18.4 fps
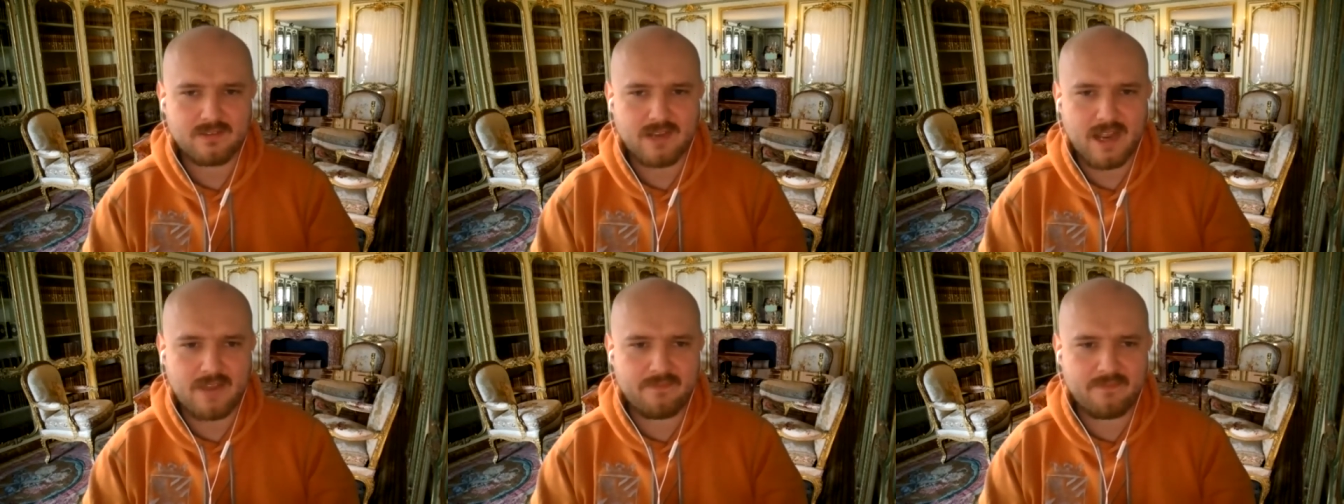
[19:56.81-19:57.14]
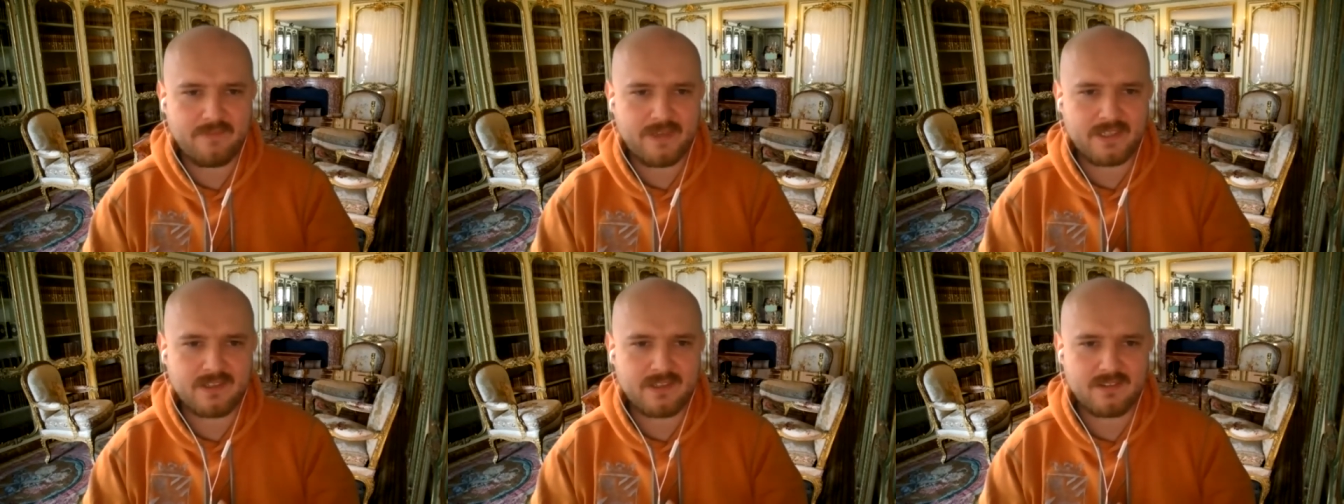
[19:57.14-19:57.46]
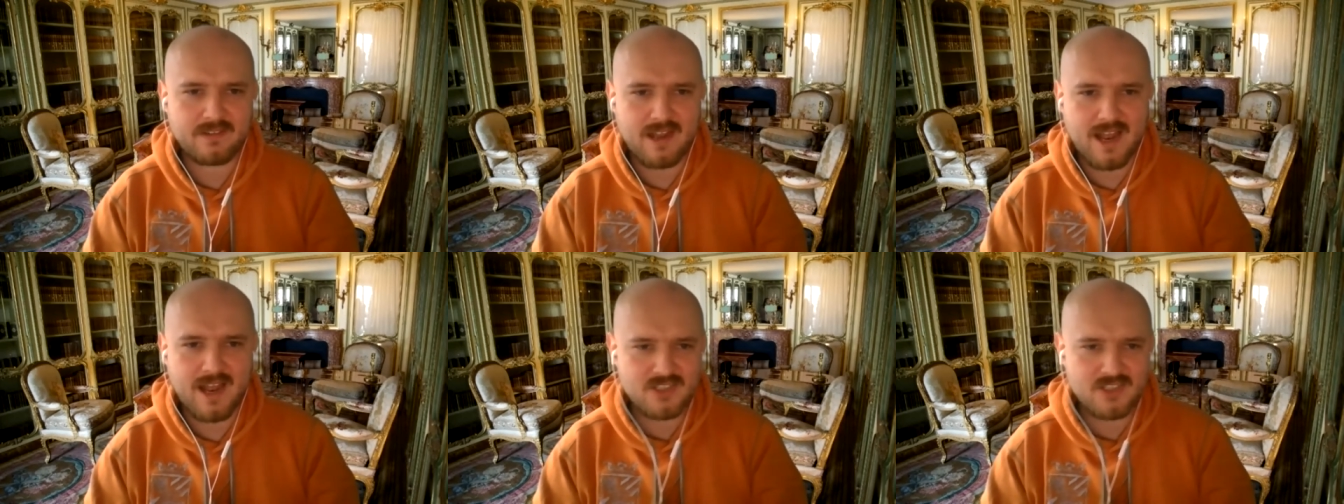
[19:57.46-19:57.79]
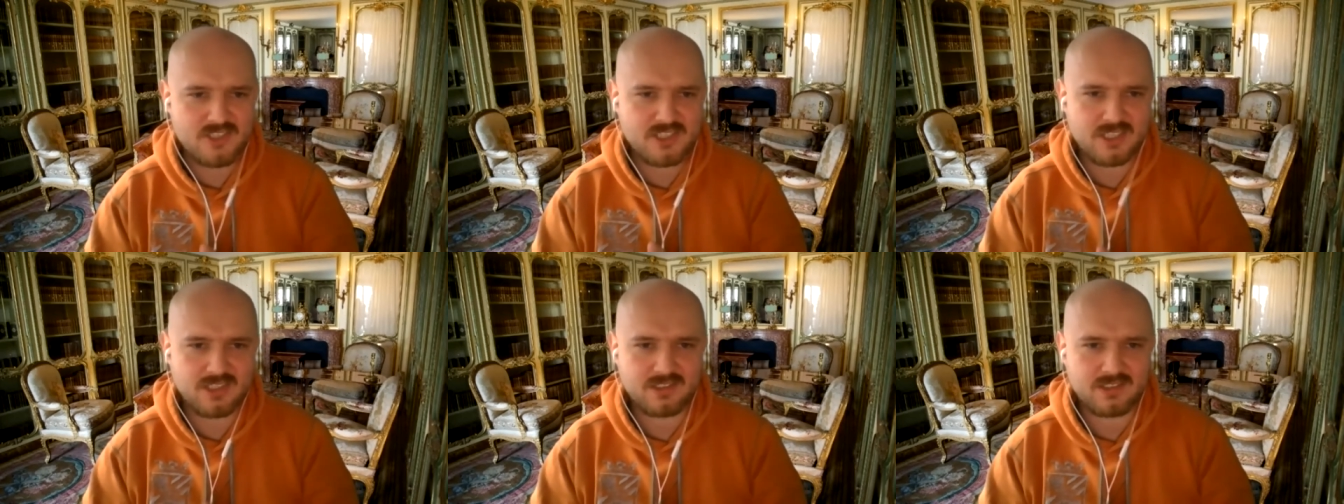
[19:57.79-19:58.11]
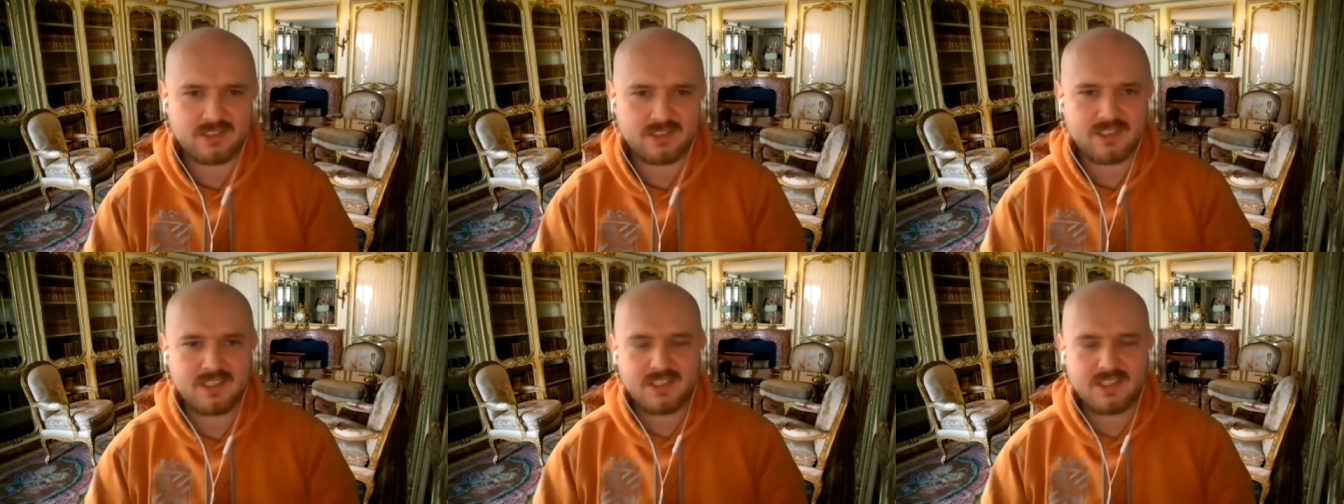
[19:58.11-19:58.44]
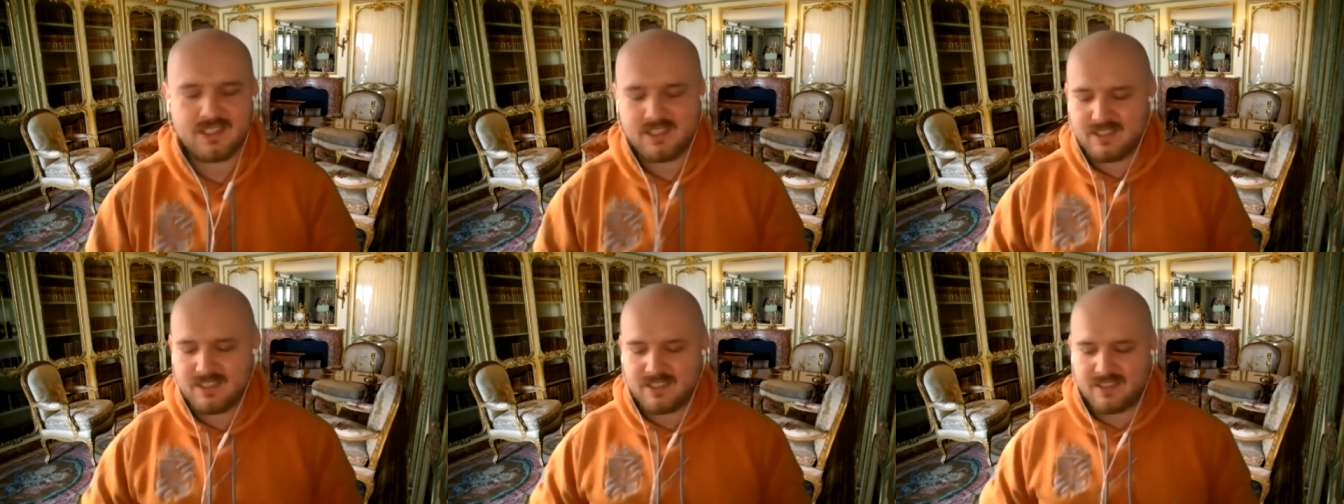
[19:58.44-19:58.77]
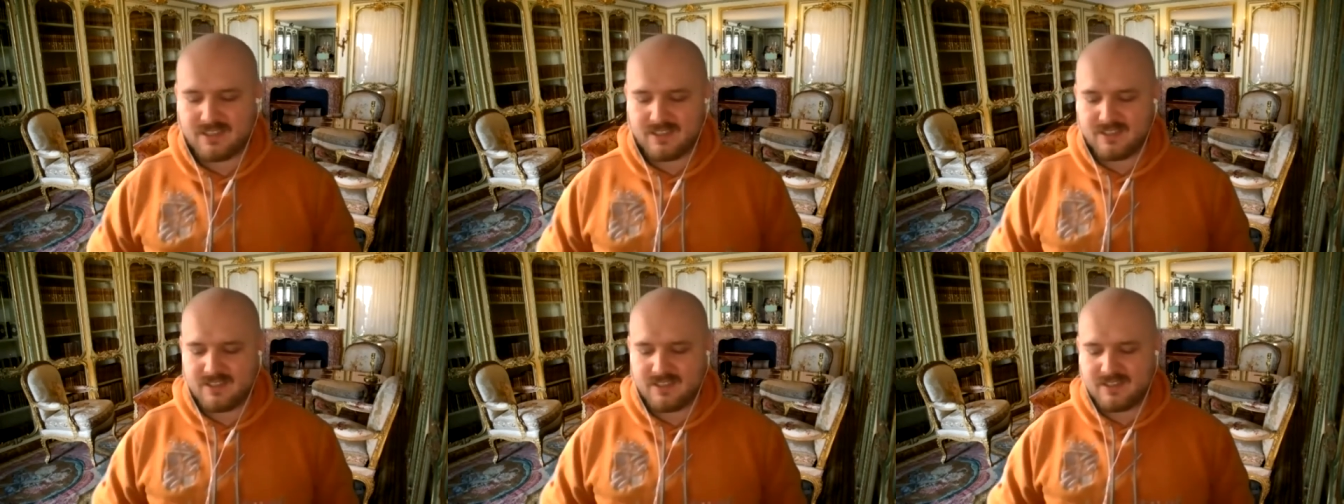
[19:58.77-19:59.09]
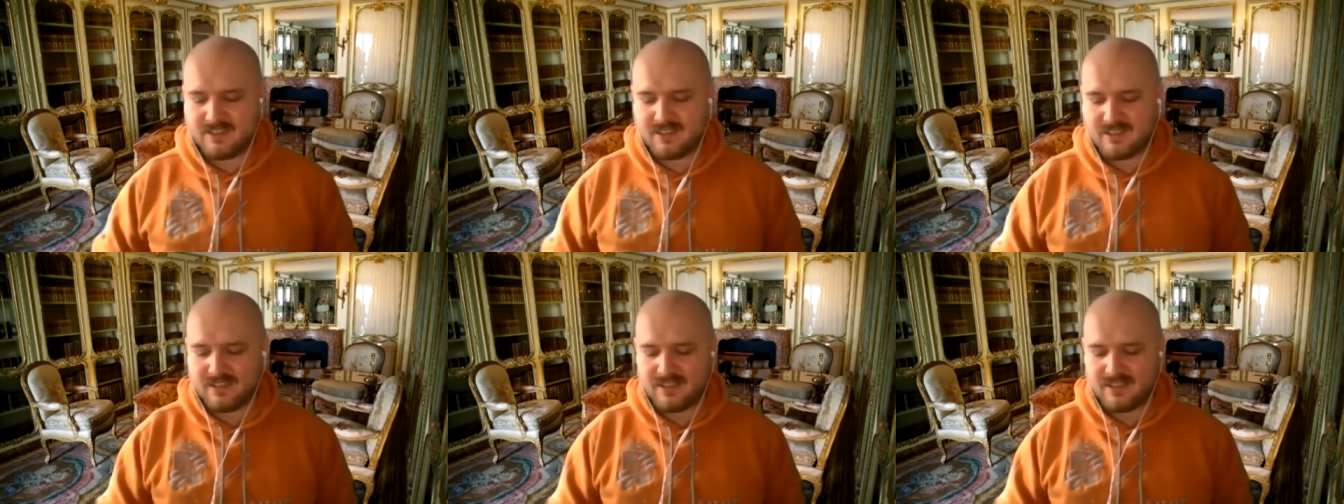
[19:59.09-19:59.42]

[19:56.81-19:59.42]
have been answered uh,